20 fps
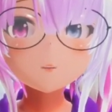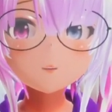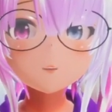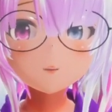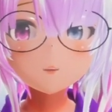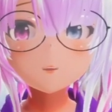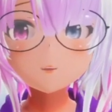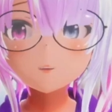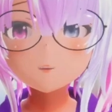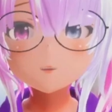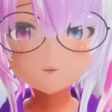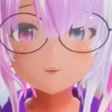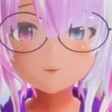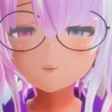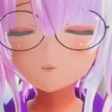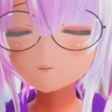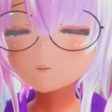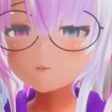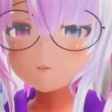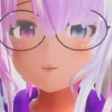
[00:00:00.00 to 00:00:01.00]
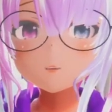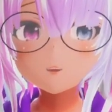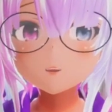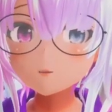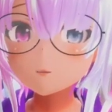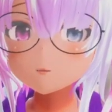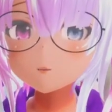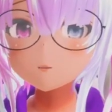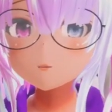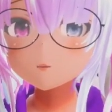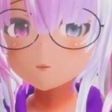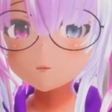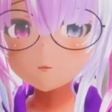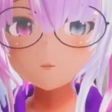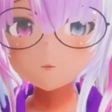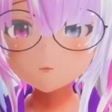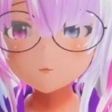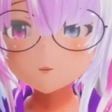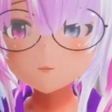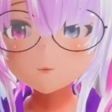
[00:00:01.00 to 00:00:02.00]
And then essentially now you're
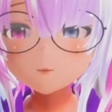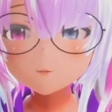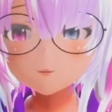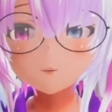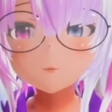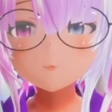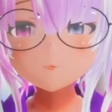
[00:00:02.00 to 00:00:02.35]
ready to save.